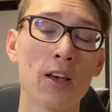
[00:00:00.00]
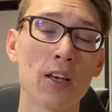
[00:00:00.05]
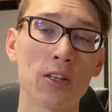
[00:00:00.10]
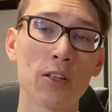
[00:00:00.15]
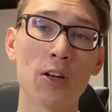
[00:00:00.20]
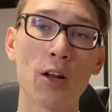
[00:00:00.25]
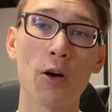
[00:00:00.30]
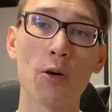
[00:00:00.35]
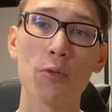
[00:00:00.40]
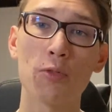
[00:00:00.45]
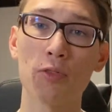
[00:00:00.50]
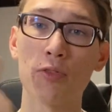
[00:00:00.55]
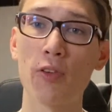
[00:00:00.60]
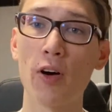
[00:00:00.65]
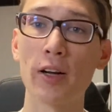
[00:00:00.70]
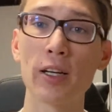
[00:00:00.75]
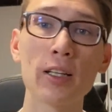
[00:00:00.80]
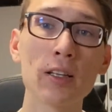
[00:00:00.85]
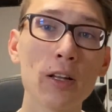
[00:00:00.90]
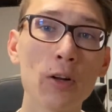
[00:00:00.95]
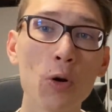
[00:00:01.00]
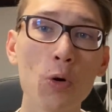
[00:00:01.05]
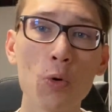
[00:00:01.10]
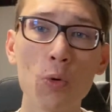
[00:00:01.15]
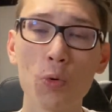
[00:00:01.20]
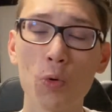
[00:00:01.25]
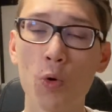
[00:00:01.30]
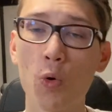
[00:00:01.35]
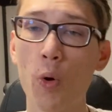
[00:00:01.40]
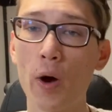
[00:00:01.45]
you know, funny little
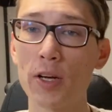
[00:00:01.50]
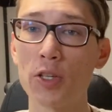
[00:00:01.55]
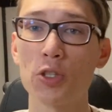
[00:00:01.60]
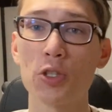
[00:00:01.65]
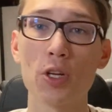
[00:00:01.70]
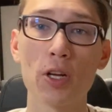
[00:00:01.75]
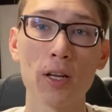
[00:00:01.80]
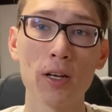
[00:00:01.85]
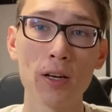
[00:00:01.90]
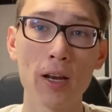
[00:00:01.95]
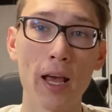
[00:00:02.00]
question